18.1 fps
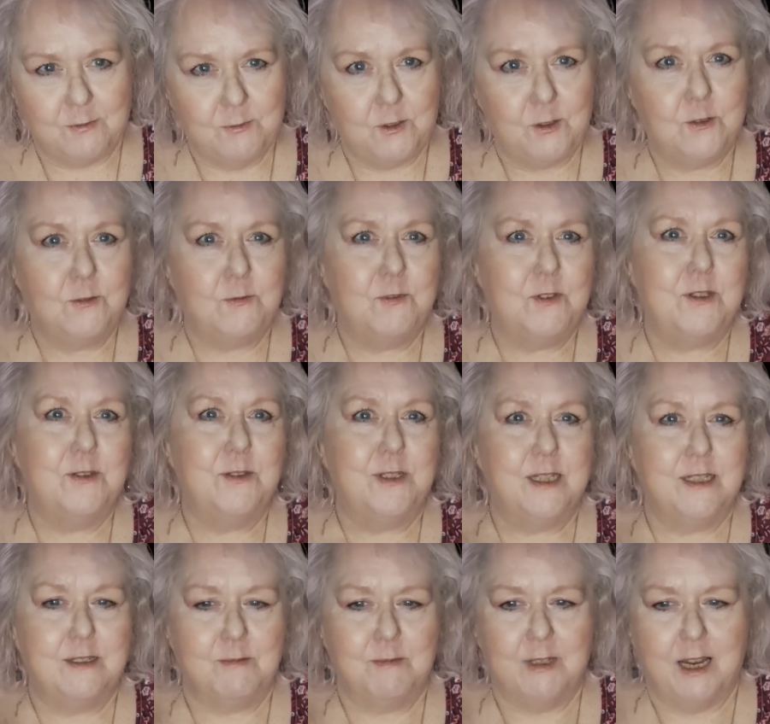few of you
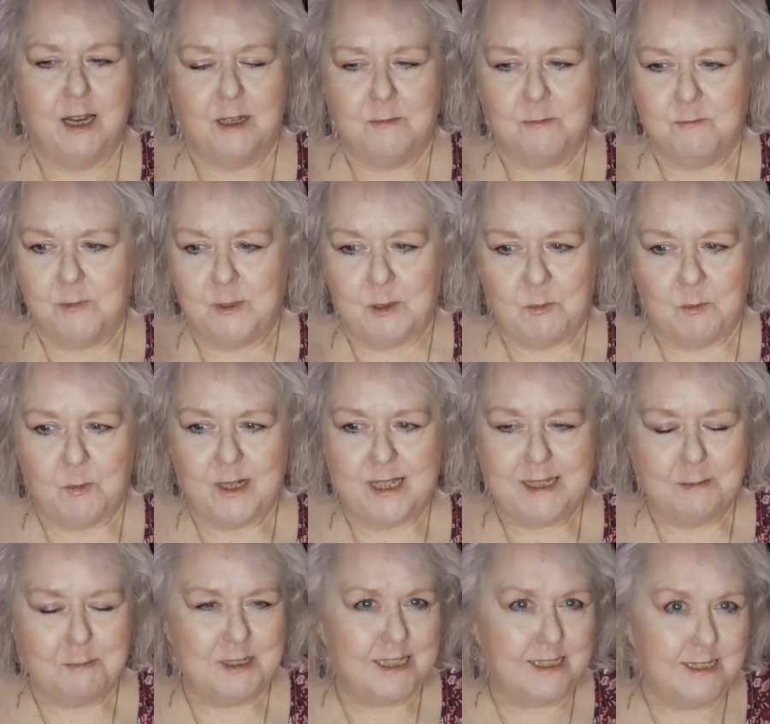that have been
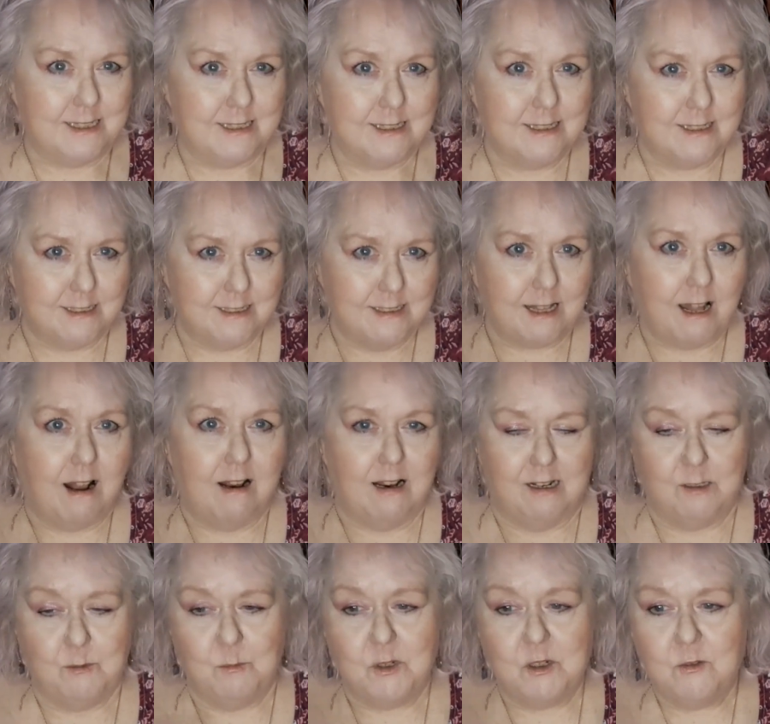with me since the start
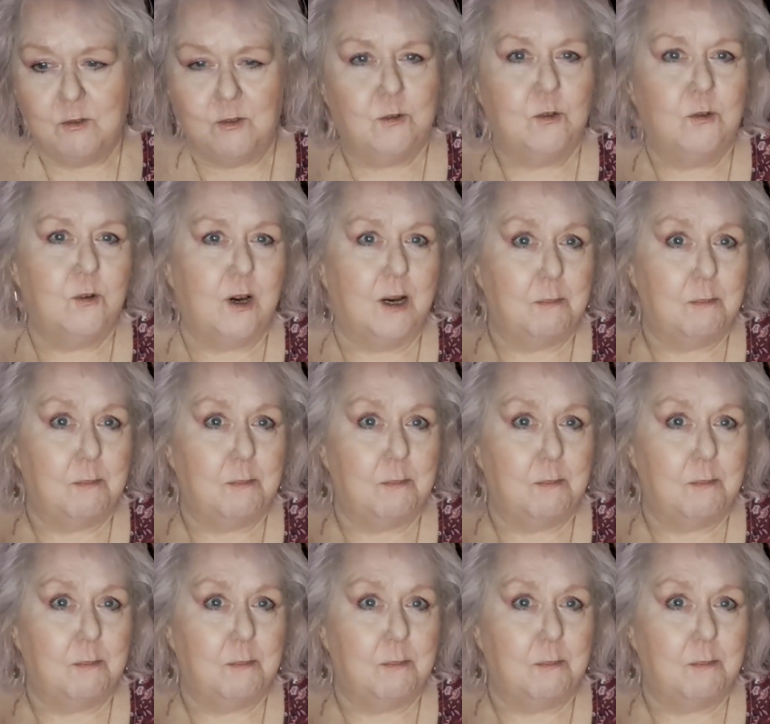and will know